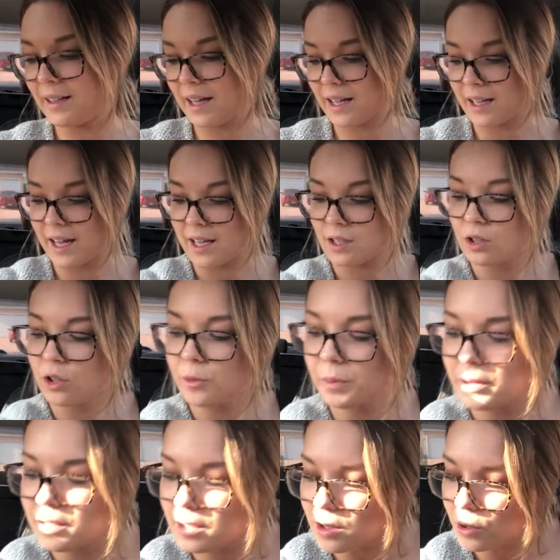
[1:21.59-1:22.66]
That cantaloupe
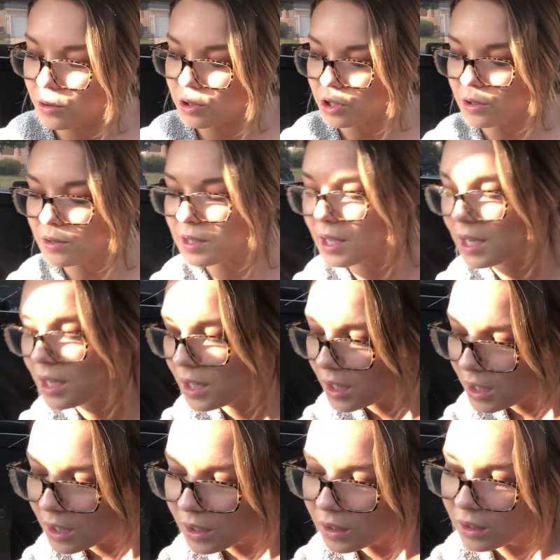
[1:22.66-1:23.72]
is so juicy.
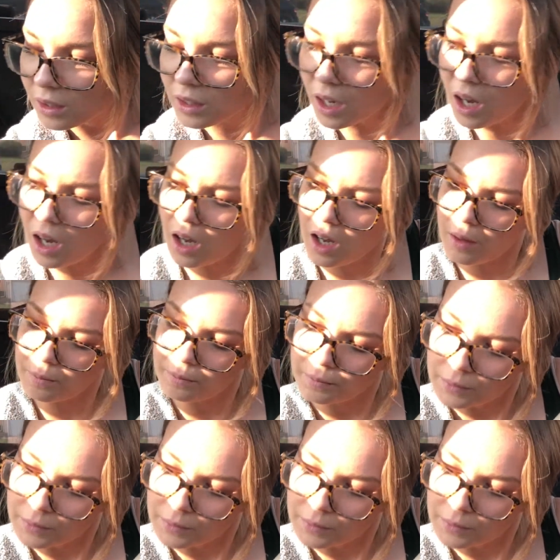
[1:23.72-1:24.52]
Yum.